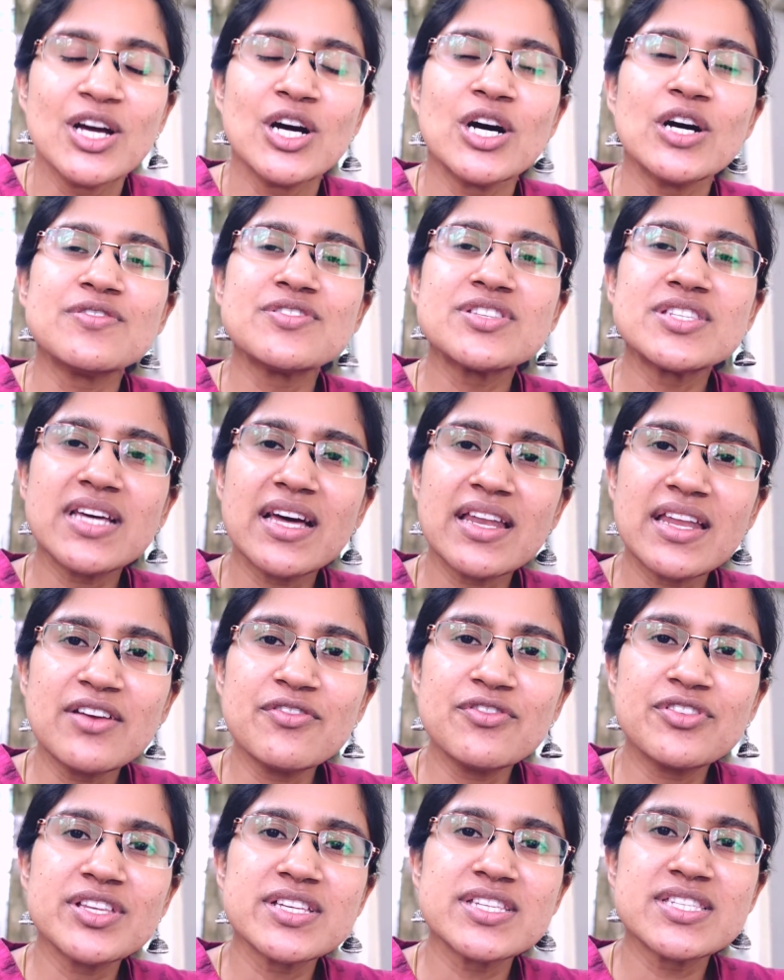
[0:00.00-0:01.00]
of
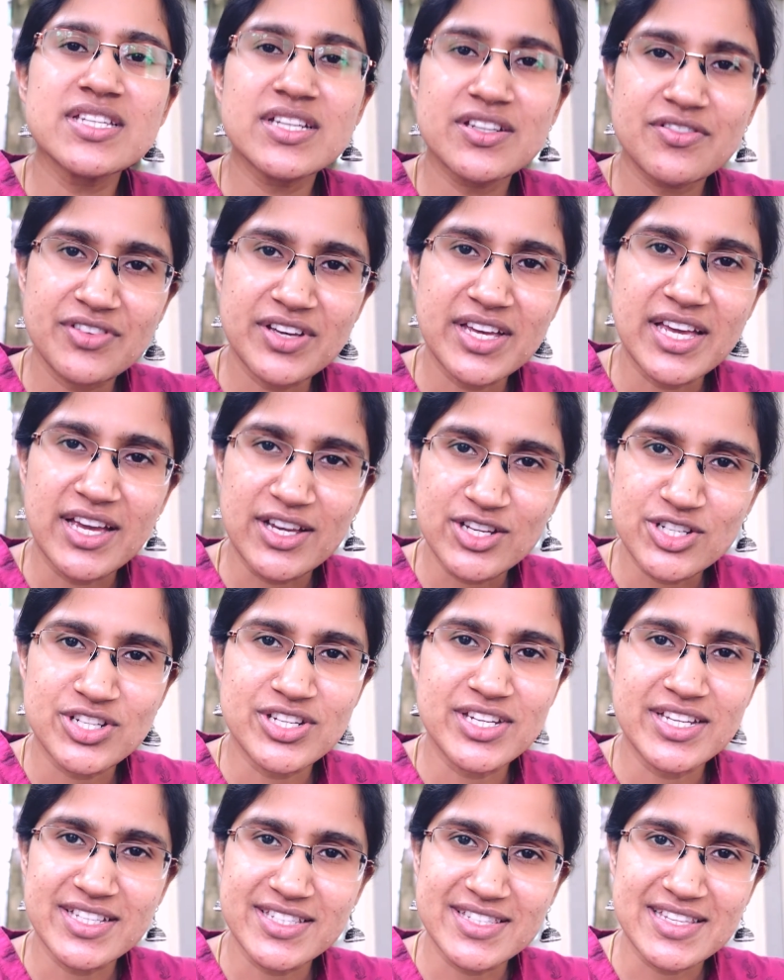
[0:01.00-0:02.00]
studying for the
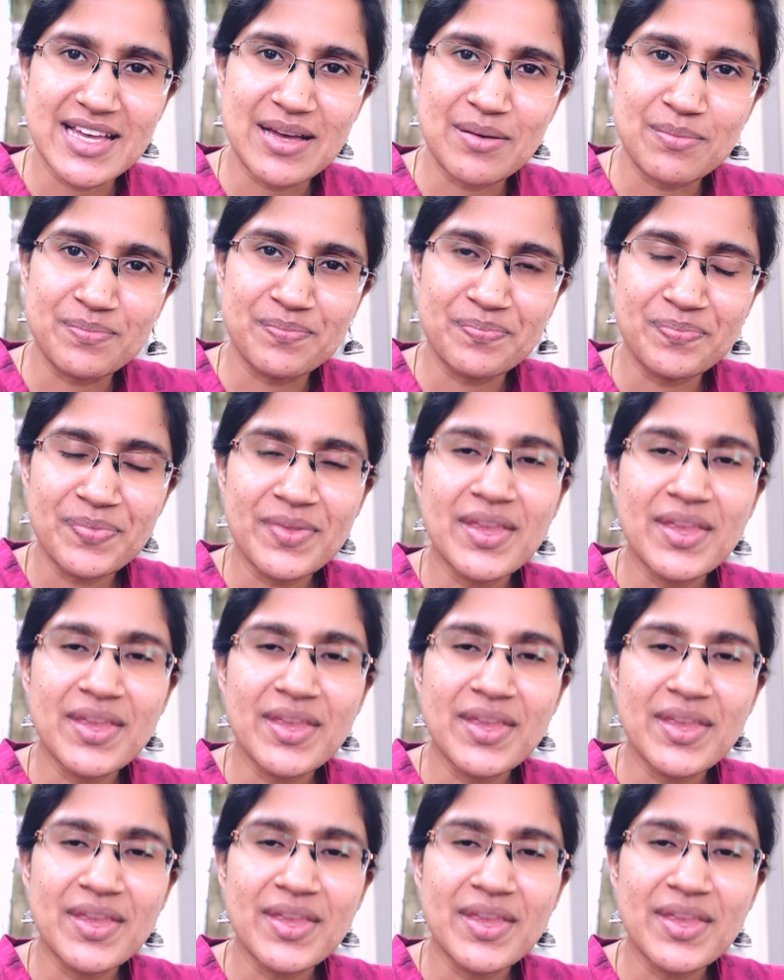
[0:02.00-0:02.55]
certification exam.